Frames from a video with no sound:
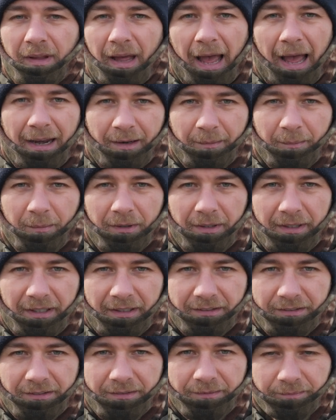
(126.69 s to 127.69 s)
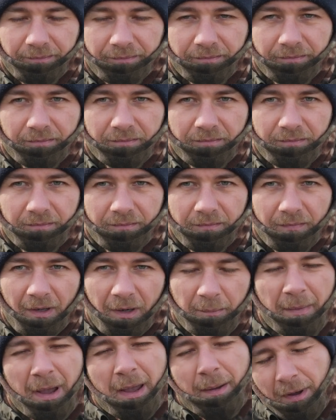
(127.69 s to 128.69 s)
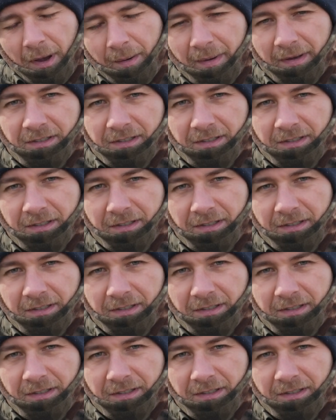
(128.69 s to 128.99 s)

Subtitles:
animal is. Maybe I'm